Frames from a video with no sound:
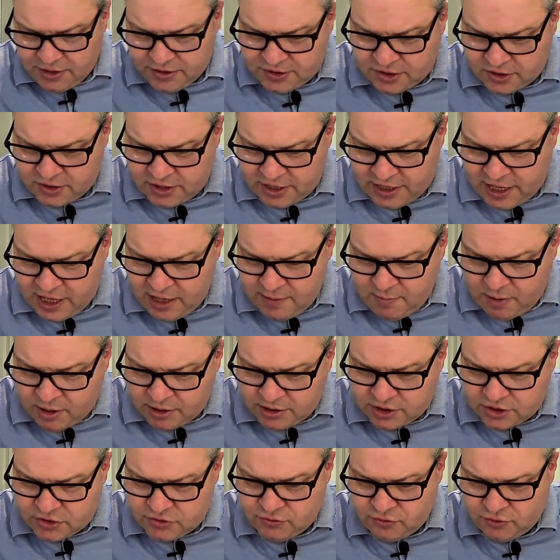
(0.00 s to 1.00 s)
so that he might
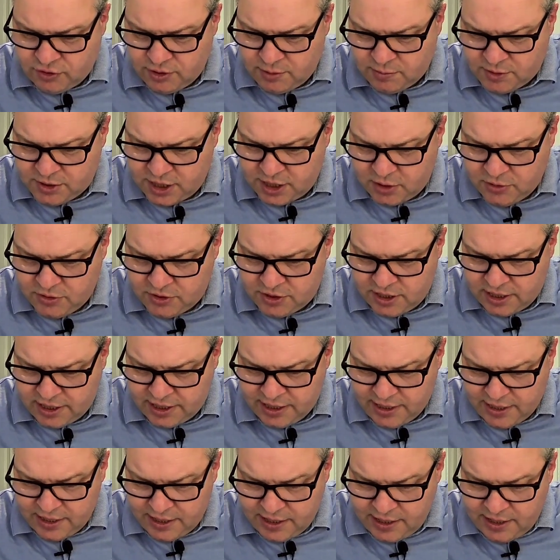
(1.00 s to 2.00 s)
destroy them
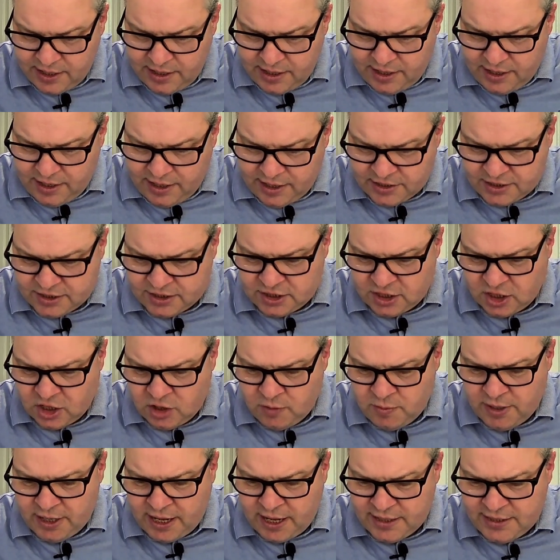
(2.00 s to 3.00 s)
totally,
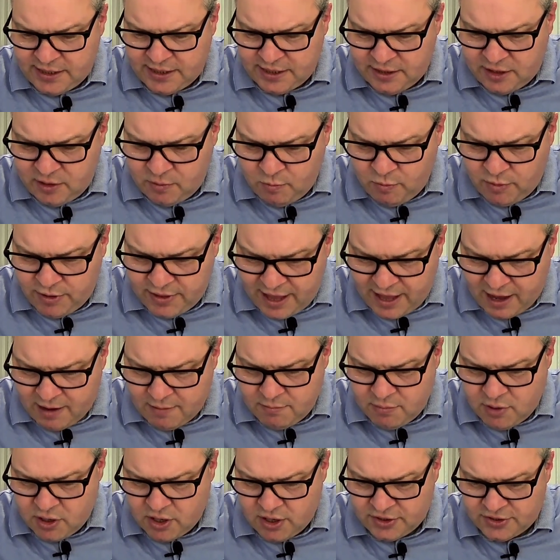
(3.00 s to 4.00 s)
exterminating them without
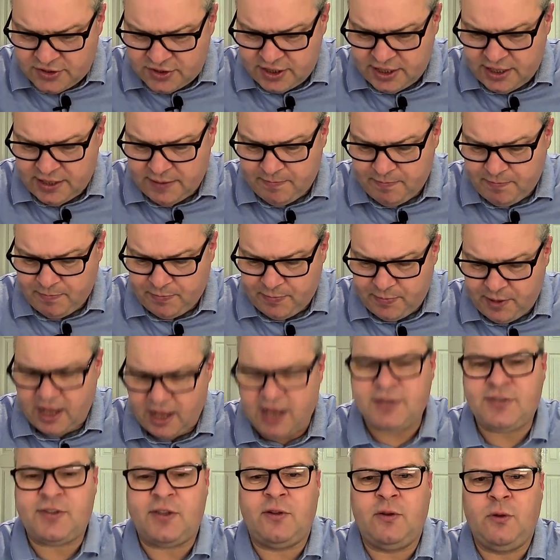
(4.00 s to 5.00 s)
mercy,
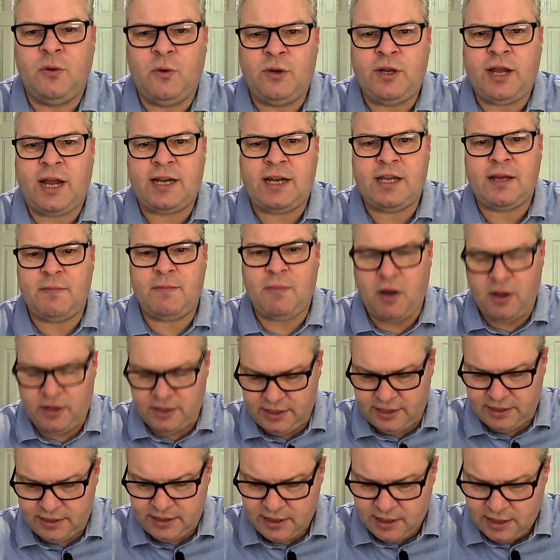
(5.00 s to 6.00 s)
as the Lord had
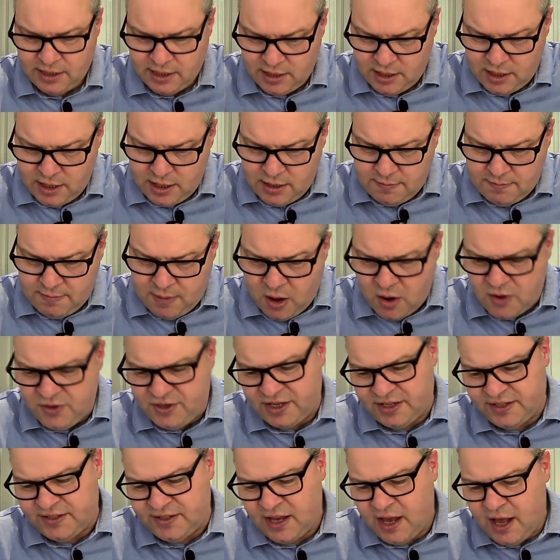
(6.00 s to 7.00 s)
commanded
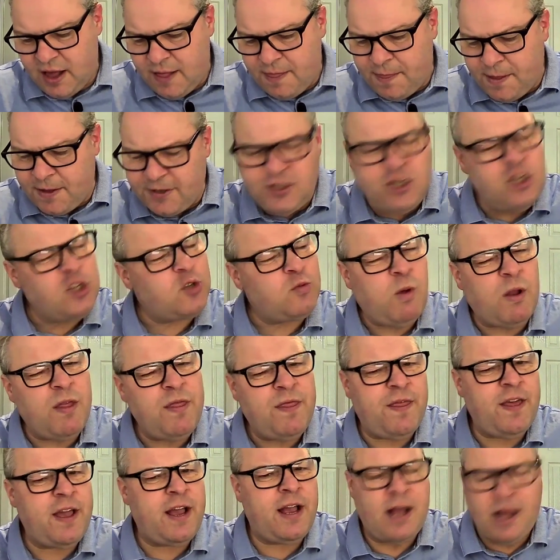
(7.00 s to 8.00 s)
Moses. There's just one
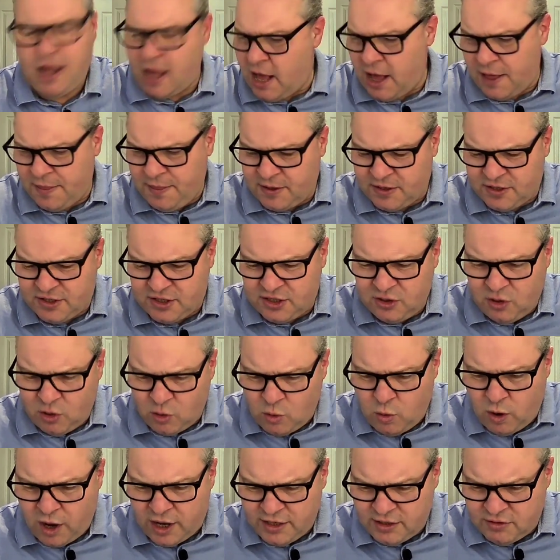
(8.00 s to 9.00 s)
thing that's not
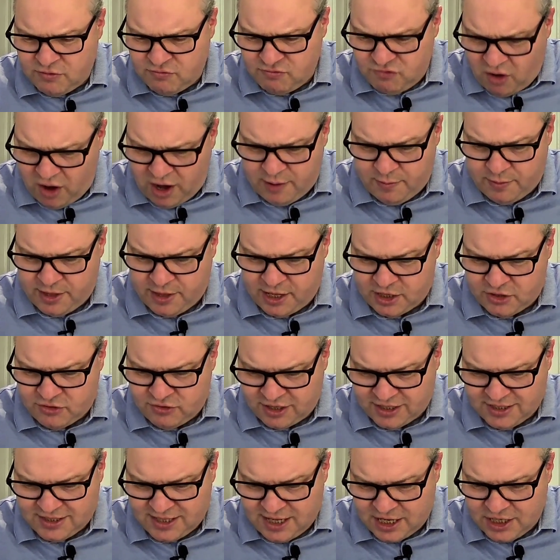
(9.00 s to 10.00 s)
quite right with that
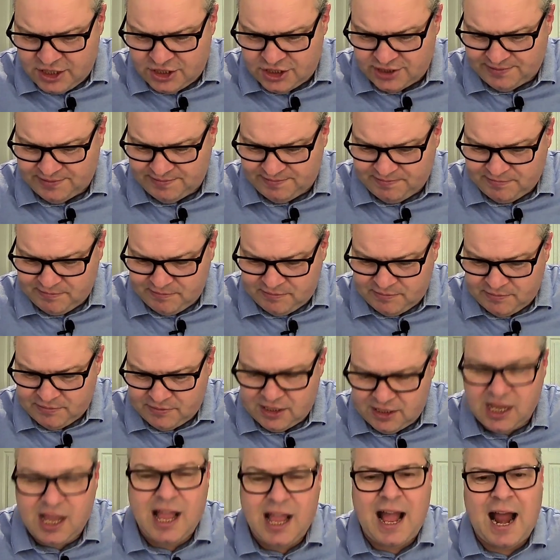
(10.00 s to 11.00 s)
translation,
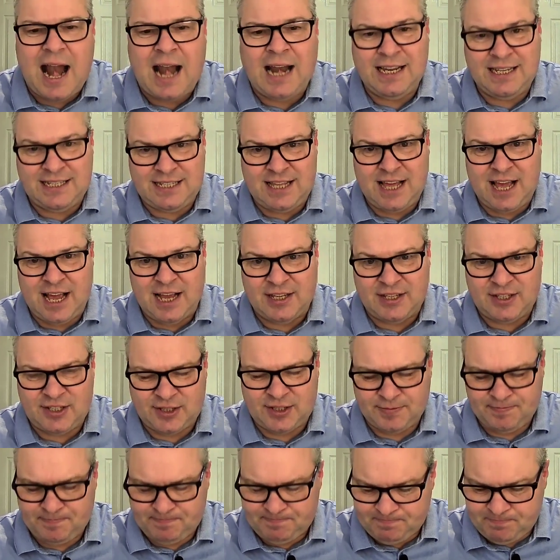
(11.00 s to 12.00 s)
and it's this.